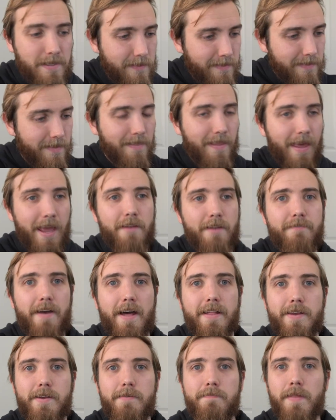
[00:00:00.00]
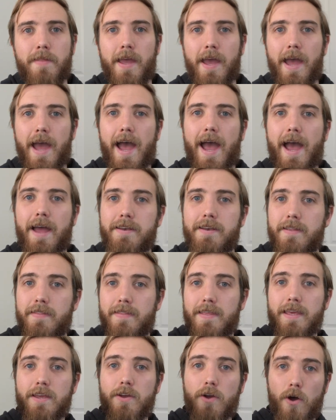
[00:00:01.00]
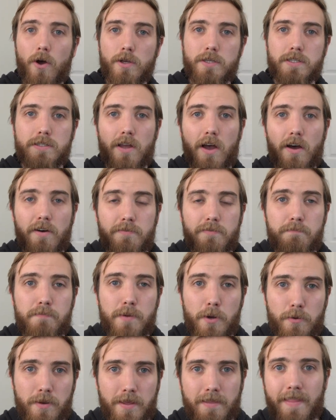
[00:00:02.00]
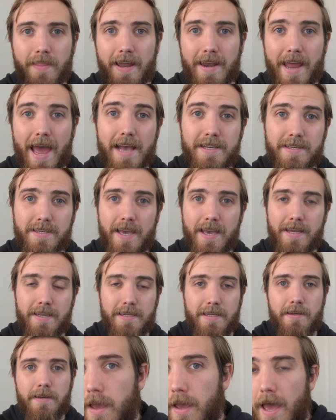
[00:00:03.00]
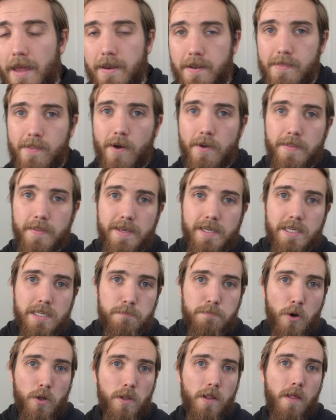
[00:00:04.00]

on the land value and the cost of building that asset. And a lot of these smaller